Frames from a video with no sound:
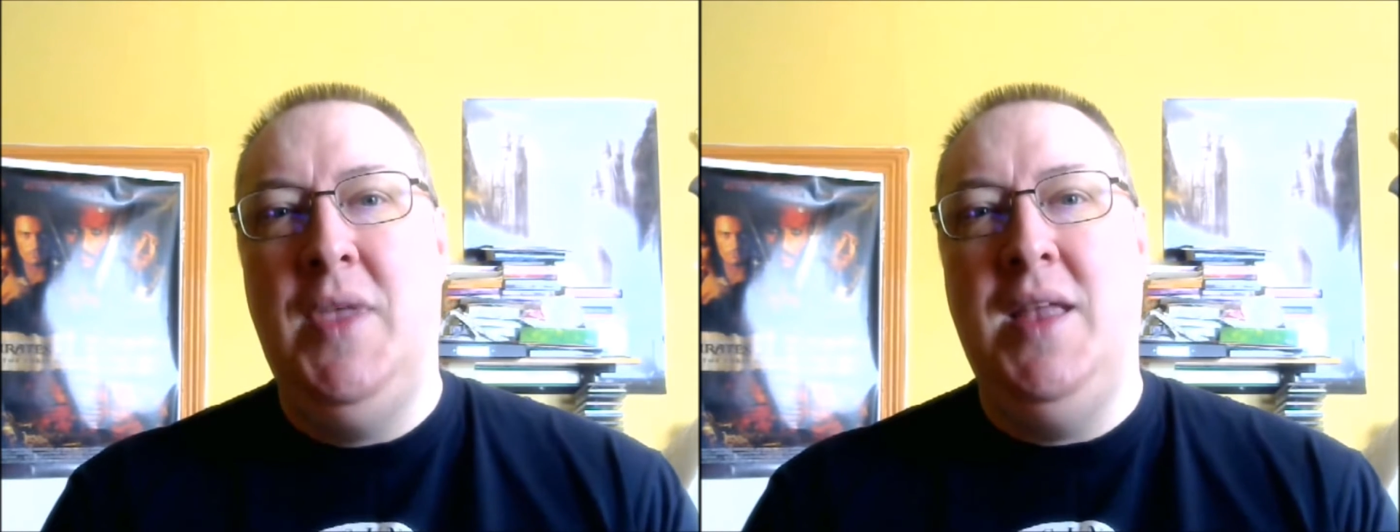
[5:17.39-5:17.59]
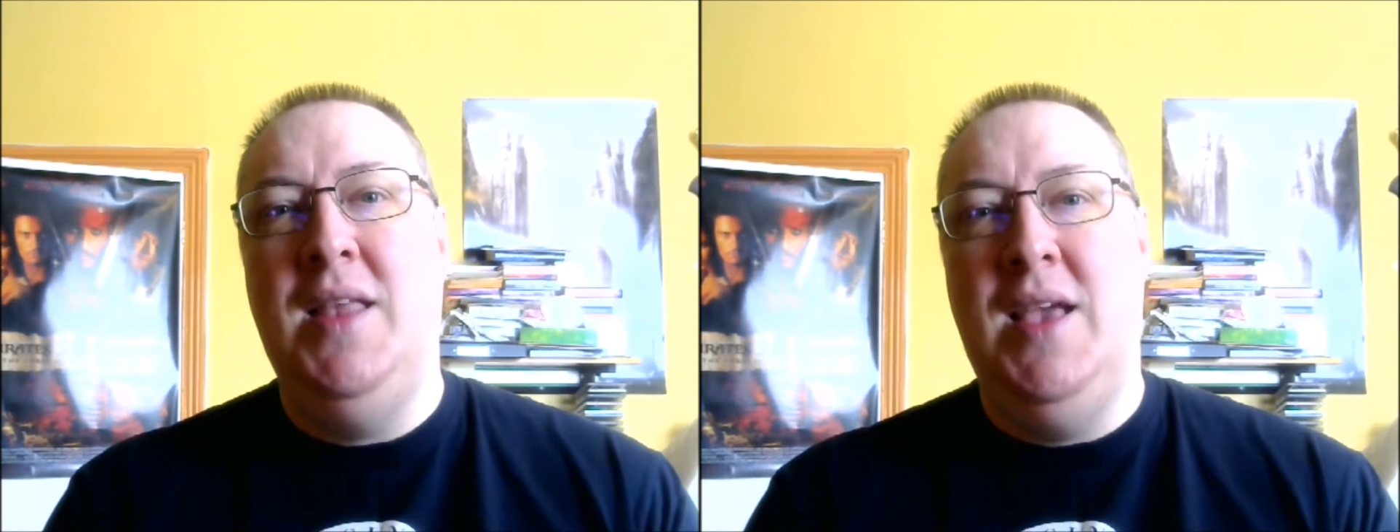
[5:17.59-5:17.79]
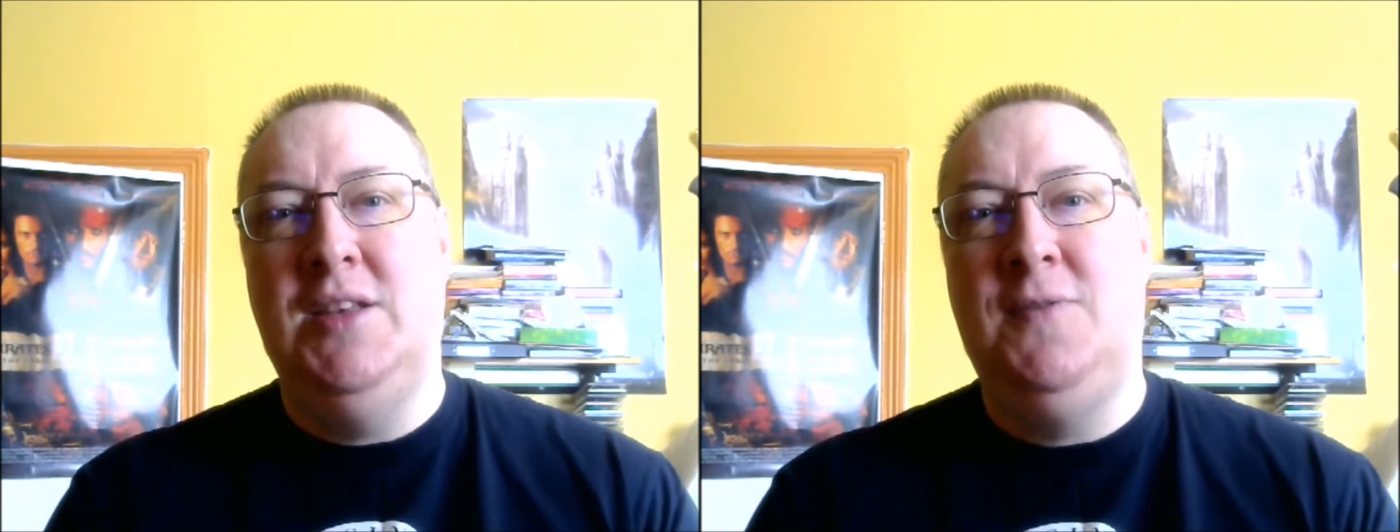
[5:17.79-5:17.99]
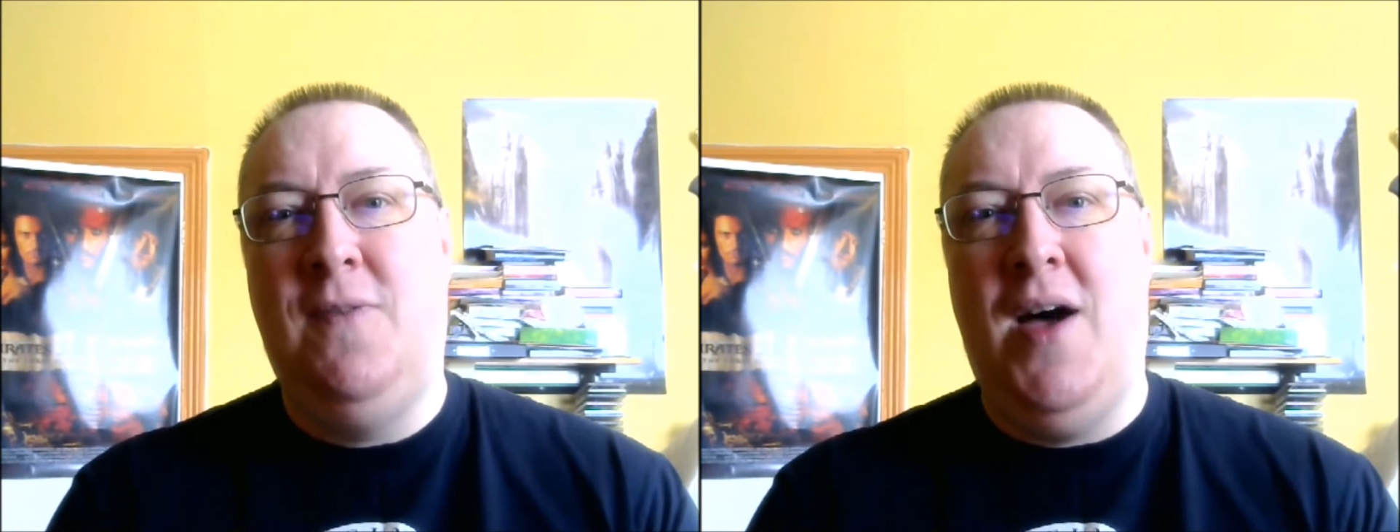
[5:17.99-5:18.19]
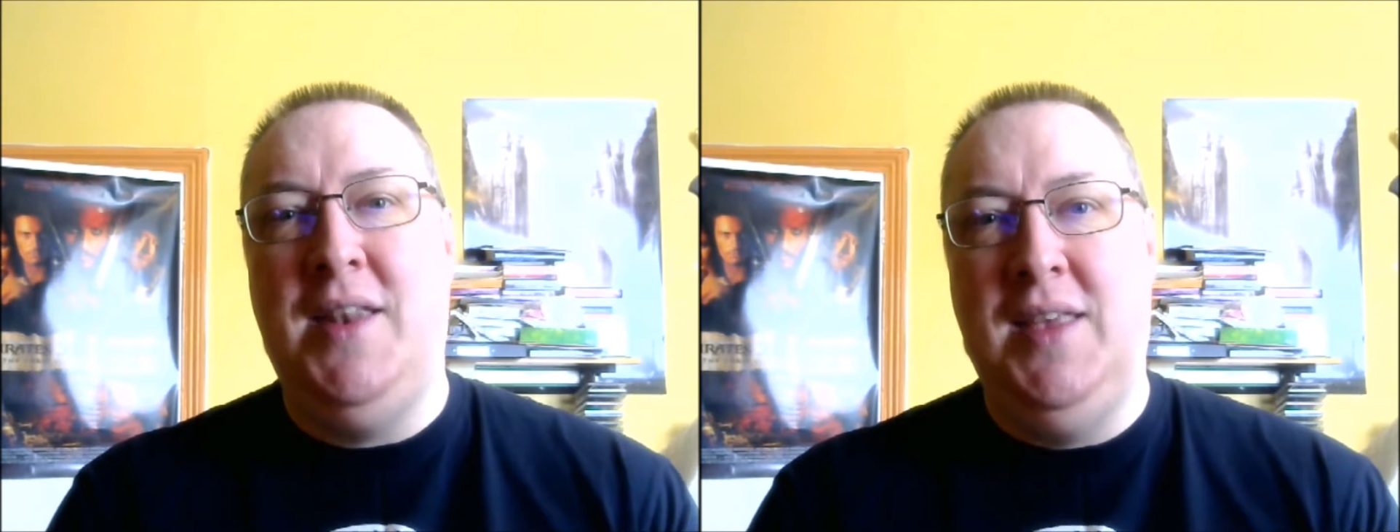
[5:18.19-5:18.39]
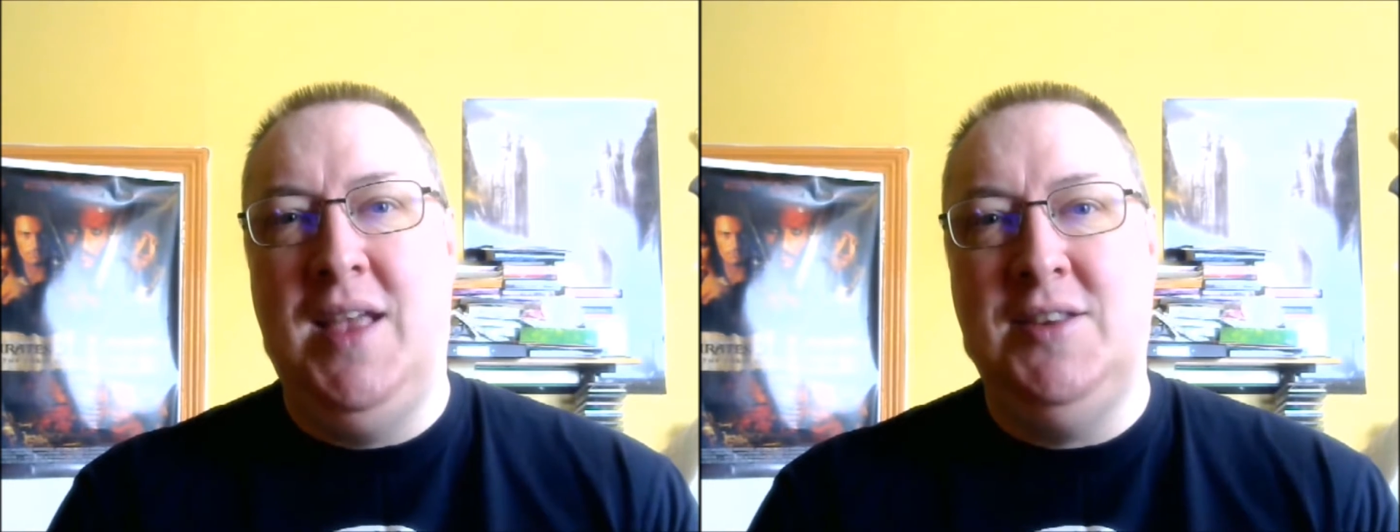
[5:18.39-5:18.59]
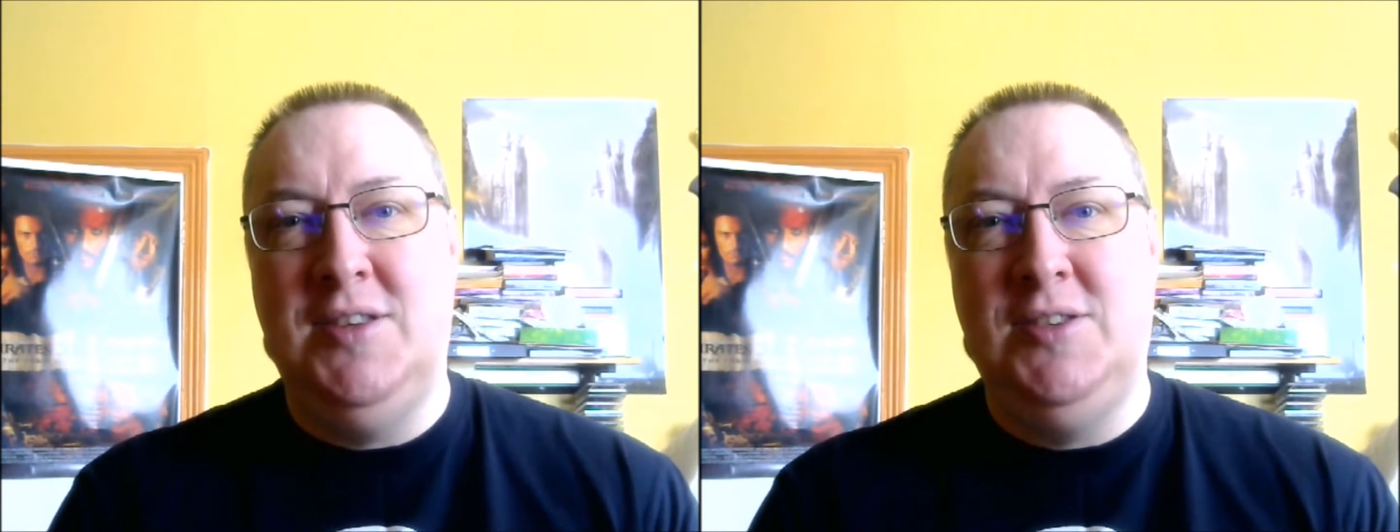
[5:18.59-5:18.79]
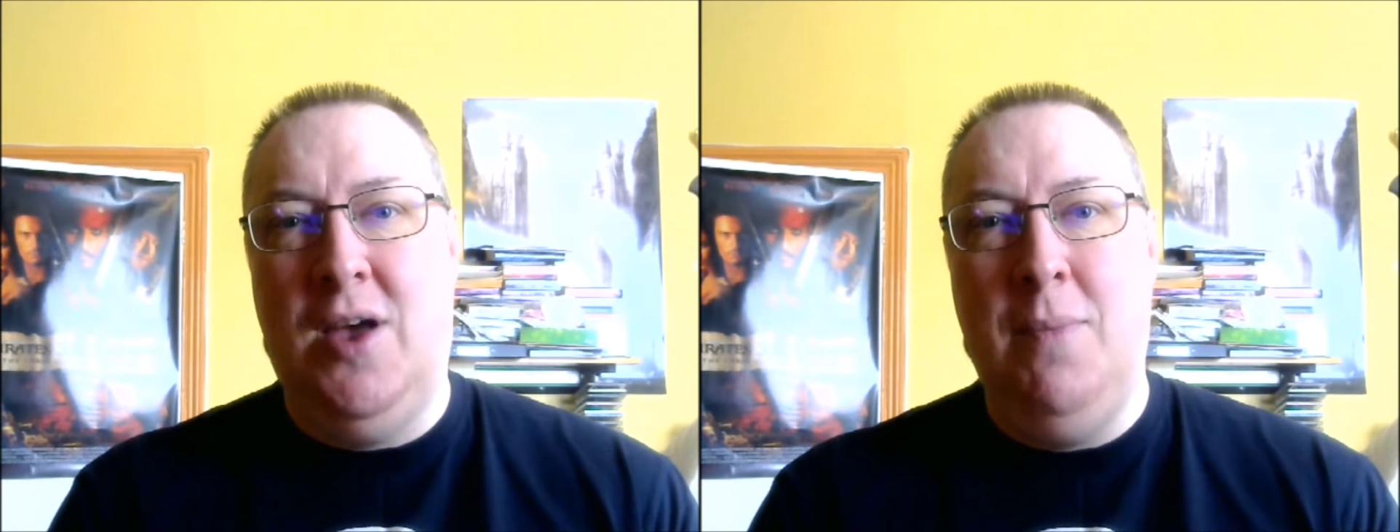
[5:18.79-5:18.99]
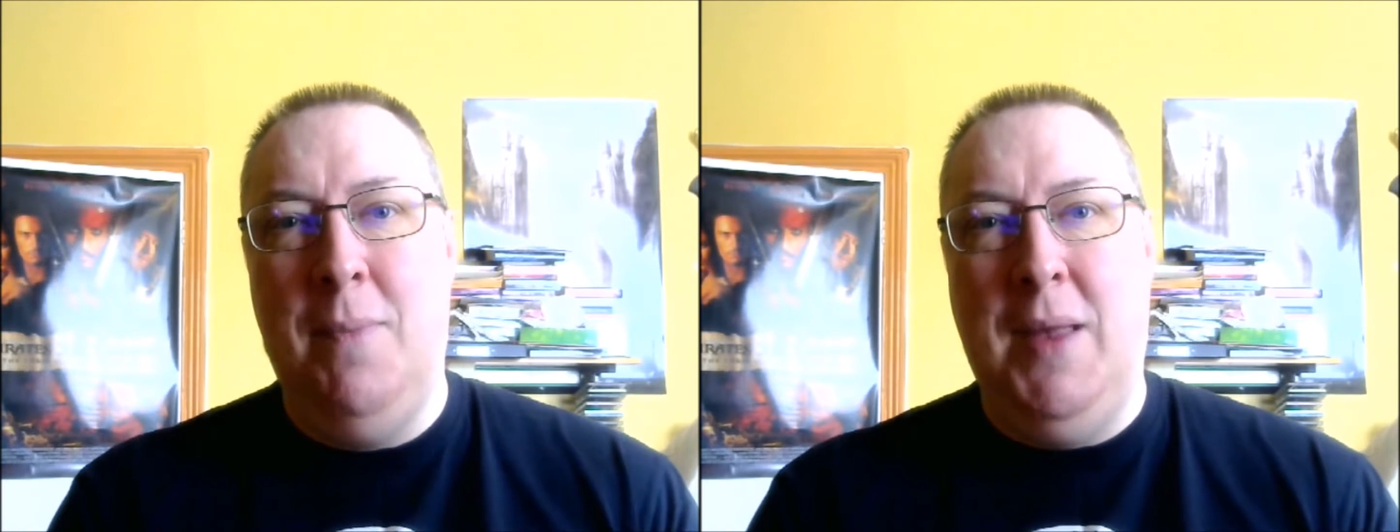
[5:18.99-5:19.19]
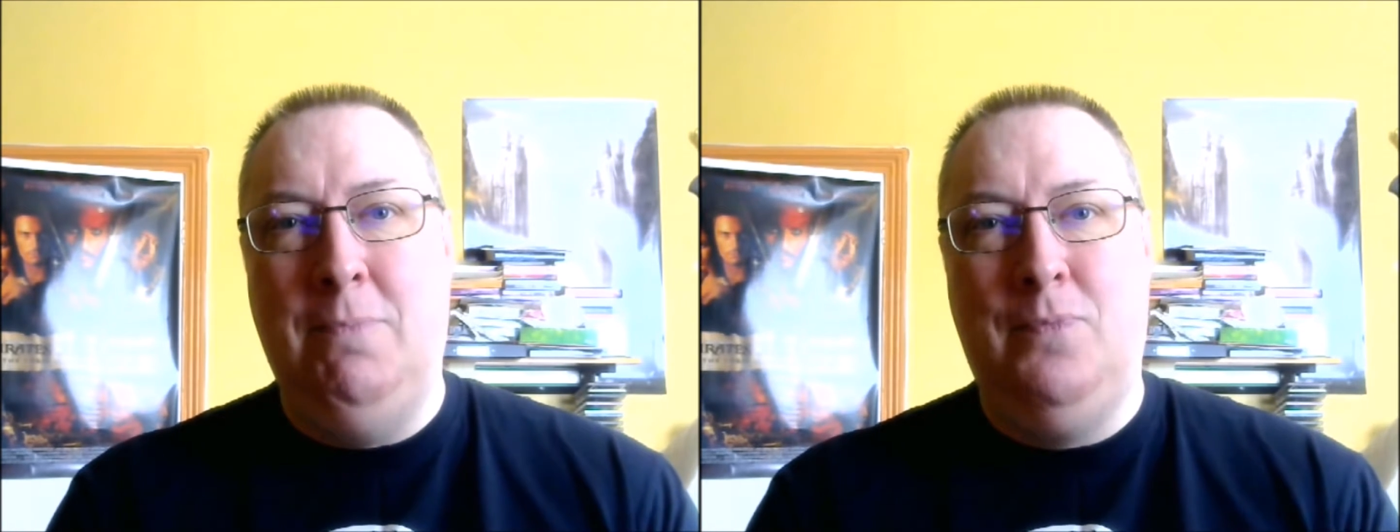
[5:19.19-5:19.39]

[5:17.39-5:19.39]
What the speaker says: in his fight against the Cybermen,